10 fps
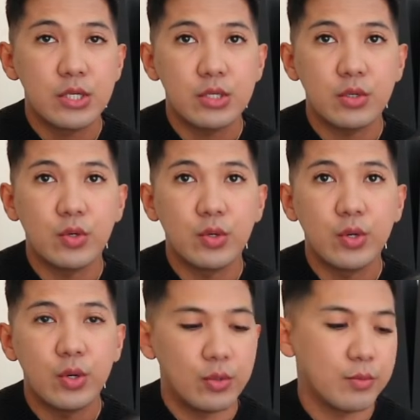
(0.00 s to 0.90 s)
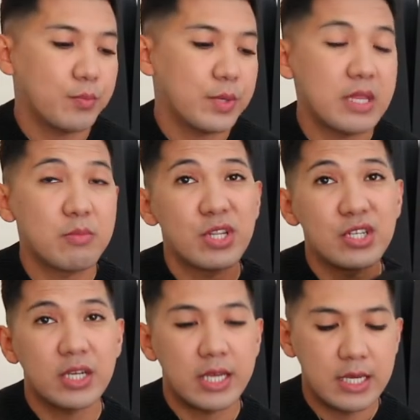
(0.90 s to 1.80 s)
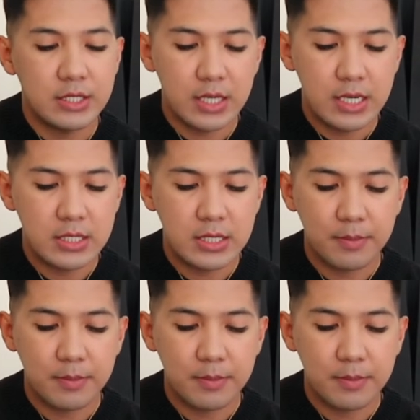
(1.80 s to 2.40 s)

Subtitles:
So, pwede mo din siyang i-adjust.